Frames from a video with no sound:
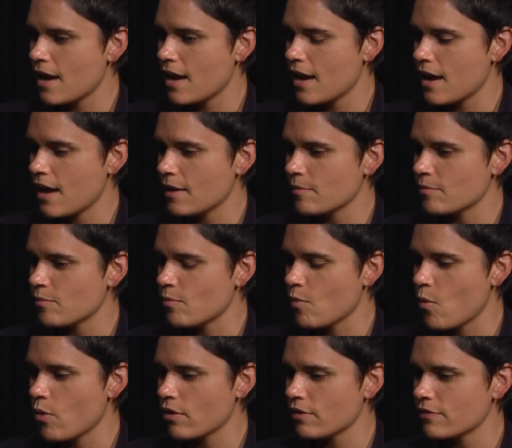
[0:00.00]
I'm
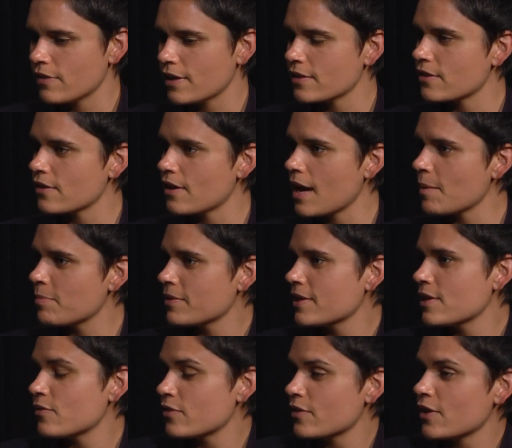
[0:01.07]
more of like I
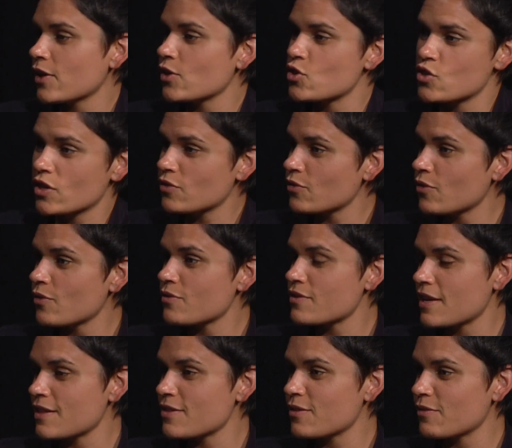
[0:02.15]
believe in like a general
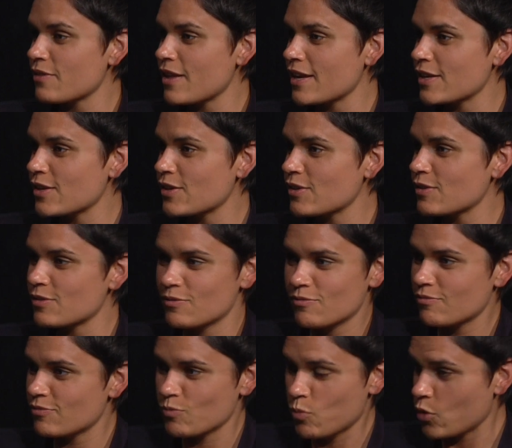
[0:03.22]
sense of like
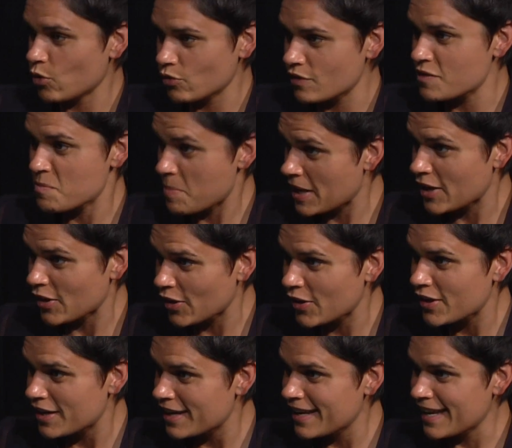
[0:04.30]
world is
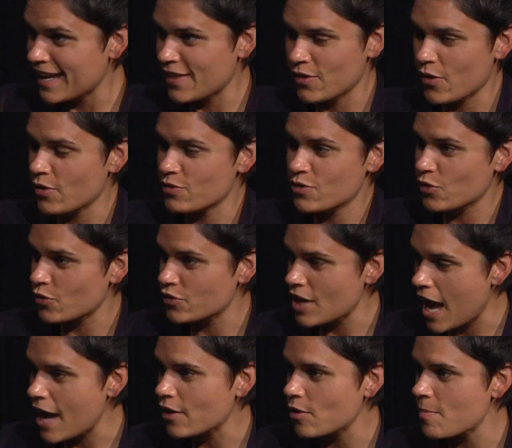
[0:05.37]
bigger and there are certain
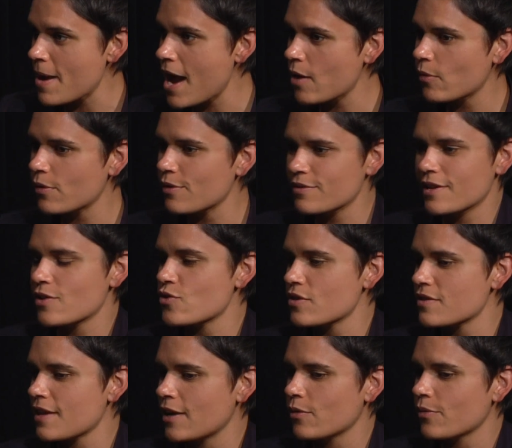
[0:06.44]
higher powers. I
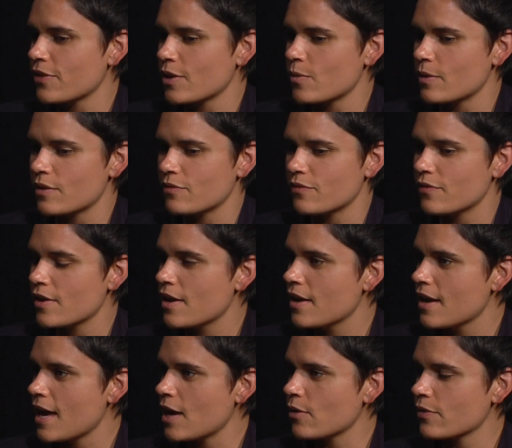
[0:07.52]
don't think
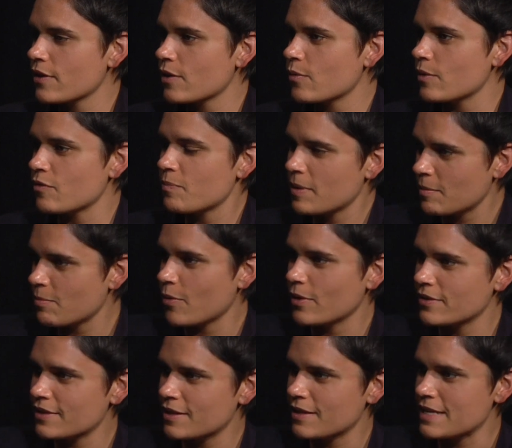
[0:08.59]
we've
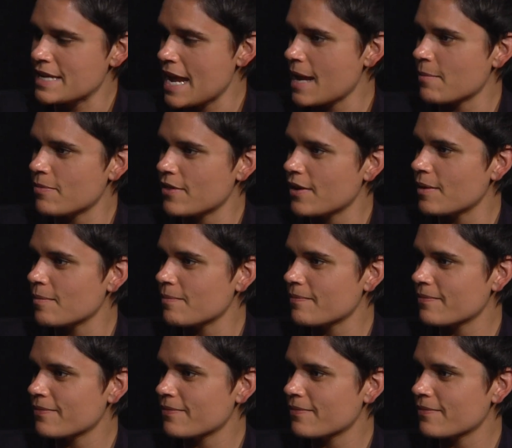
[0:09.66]
pinpointed and named them